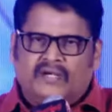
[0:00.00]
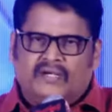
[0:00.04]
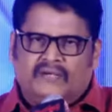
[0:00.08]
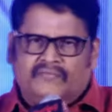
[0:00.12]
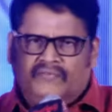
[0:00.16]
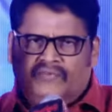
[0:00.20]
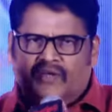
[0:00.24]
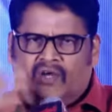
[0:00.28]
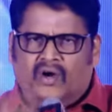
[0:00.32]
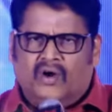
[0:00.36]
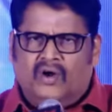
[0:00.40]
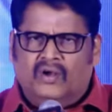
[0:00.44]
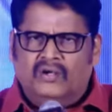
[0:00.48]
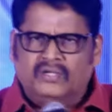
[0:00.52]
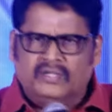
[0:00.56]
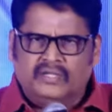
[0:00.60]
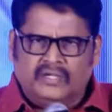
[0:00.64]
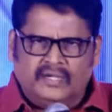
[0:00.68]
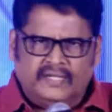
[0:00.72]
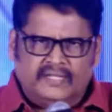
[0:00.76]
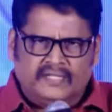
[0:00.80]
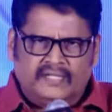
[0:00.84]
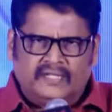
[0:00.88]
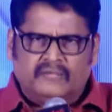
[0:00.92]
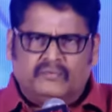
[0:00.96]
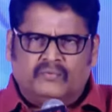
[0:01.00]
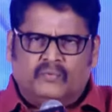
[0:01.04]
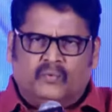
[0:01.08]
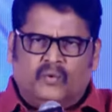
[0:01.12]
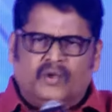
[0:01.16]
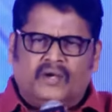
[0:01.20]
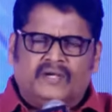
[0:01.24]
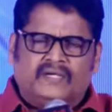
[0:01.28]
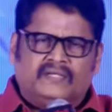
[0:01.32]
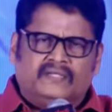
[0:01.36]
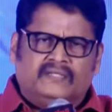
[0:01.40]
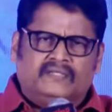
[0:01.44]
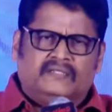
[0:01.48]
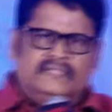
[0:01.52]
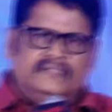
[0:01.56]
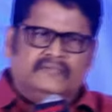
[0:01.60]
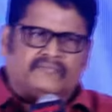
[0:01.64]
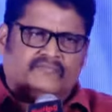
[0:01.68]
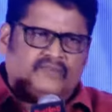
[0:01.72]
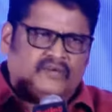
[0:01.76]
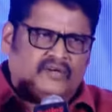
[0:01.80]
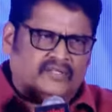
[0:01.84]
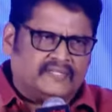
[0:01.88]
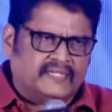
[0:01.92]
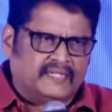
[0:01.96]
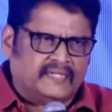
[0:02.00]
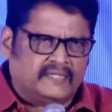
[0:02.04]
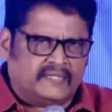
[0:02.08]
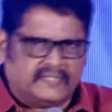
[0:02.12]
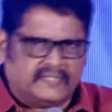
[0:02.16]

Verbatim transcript: we all together worked for that